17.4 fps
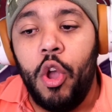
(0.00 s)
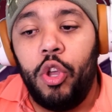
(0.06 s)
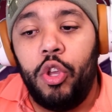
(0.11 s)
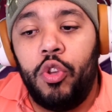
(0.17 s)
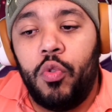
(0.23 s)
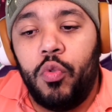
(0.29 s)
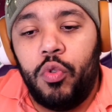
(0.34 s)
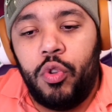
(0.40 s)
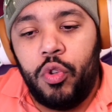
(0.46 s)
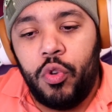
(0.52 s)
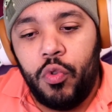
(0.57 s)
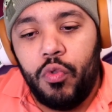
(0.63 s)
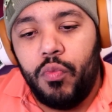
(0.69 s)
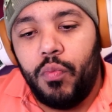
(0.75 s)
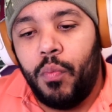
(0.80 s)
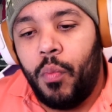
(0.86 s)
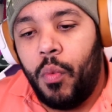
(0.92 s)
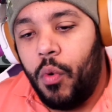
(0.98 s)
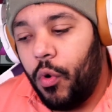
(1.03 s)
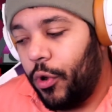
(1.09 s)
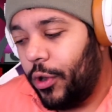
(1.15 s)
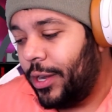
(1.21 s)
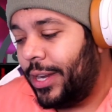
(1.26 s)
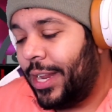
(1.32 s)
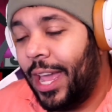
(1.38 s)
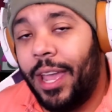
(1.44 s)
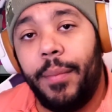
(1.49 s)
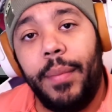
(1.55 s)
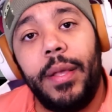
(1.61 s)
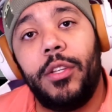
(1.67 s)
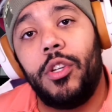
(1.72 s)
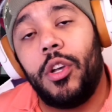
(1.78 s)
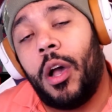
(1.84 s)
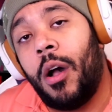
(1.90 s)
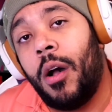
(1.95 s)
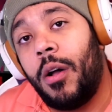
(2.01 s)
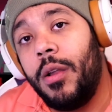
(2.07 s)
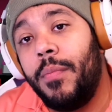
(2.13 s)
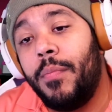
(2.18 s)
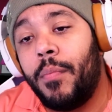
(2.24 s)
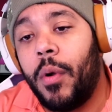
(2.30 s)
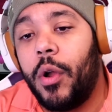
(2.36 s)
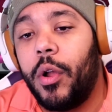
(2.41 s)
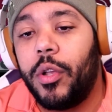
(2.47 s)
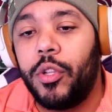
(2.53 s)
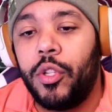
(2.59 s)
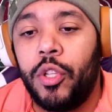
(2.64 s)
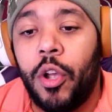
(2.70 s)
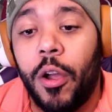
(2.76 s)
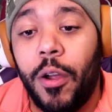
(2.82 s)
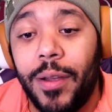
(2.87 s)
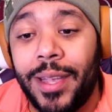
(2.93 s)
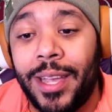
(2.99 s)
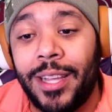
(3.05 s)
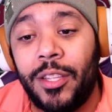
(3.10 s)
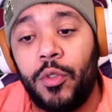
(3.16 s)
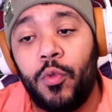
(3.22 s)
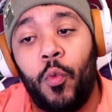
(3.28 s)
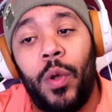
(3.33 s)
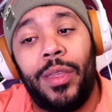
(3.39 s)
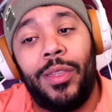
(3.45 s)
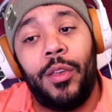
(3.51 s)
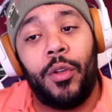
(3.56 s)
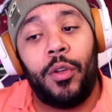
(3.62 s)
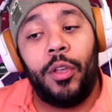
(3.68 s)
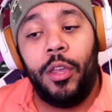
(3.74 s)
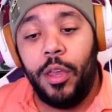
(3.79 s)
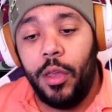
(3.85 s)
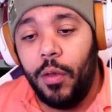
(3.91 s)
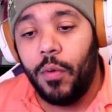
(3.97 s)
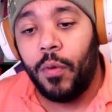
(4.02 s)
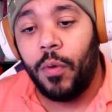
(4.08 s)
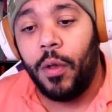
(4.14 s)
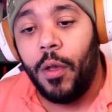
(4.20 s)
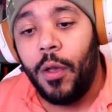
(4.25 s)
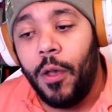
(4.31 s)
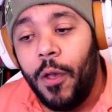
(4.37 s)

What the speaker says: You do more damage on marked targets with your Q.